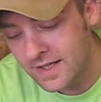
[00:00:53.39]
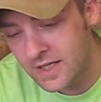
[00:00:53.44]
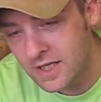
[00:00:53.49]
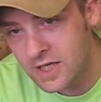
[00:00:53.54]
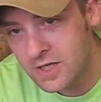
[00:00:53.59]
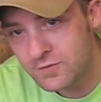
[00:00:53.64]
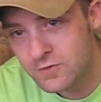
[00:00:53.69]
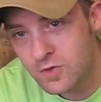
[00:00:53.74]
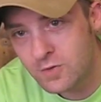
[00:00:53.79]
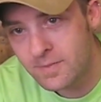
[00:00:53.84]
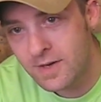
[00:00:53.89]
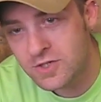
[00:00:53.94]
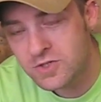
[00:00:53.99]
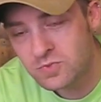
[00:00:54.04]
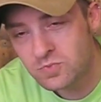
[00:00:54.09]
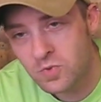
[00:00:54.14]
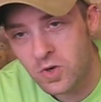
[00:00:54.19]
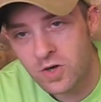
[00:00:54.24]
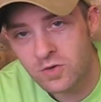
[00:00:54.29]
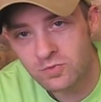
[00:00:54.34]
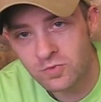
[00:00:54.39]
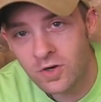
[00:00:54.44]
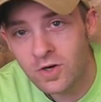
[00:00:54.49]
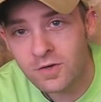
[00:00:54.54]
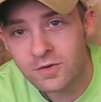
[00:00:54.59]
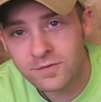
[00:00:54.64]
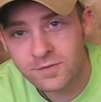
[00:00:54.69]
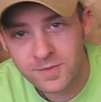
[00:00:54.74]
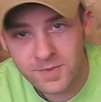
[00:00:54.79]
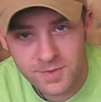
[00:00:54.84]
If you imagine what a
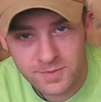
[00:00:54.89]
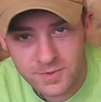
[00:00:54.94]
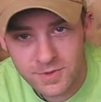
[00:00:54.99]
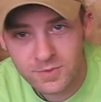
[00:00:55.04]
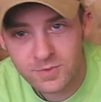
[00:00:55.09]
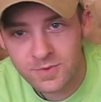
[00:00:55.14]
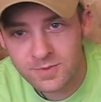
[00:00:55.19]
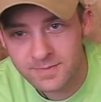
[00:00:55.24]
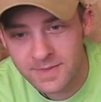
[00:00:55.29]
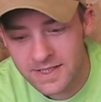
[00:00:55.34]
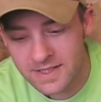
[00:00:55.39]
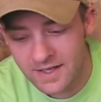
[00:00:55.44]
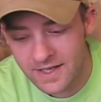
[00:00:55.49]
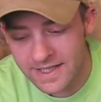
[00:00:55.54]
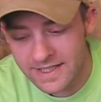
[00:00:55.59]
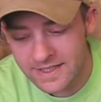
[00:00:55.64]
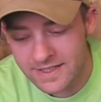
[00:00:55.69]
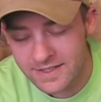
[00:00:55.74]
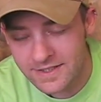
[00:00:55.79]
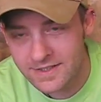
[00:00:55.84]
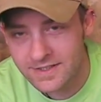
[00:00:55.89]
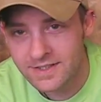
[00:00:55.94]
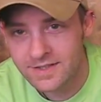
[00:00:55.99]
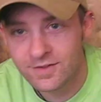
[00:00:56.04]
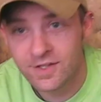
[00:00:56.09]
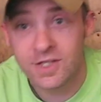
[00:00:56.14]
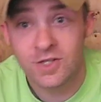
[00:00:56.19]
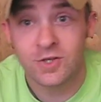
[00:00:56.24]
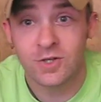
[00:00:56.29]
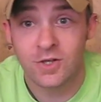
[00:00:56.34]
rock from the moon would be like,
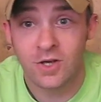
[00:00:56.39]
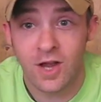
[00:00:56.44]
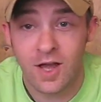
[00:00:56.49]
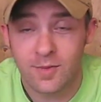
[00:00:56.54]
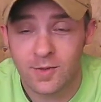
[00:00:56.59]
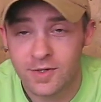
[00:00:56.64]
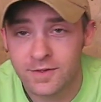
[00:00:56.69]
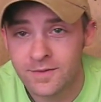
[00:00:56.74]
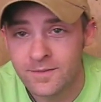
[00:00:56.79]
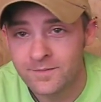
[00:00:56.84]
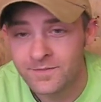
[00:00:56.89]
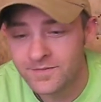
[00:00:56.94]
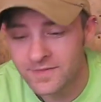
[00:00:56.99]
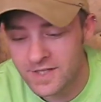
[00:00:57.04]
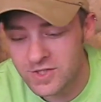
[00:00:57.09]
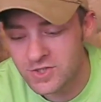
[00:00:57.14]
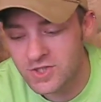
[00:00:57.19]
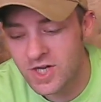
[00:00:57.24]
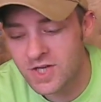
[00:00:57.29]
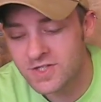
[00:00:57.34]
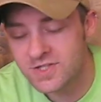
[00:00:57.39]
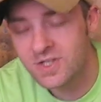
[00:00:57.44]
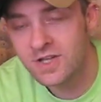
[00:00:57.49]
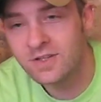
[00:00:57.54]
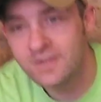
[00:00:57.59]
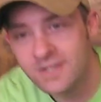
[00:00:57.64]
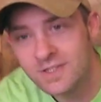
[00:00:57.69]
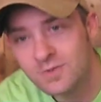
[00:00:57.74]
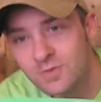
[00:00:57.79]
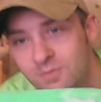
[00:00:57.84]
that you could climb on, then chances
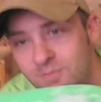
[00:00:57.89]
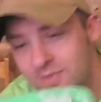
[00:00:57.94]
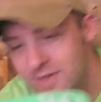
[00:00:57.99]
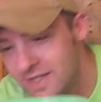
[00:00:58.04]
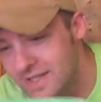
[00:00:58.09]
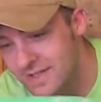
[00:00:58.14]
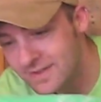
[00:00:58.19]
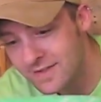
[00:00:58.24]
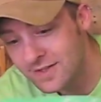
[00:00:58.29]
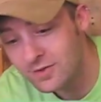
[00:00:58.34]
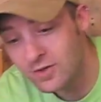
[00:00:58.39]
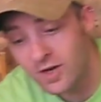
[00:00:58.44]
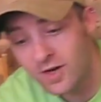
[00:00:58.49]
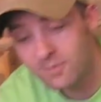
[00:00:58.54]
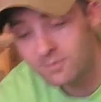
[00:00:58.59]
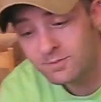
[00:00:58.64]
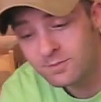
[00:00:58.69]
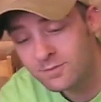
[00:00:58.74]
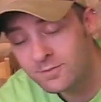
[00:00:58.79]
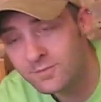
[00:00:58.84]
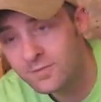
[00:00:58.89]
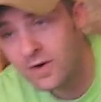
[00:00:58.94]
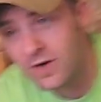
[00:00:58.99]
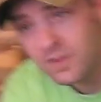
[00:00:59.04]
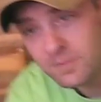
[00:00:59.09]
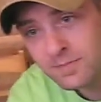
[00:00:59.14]
are this would be it. They've got very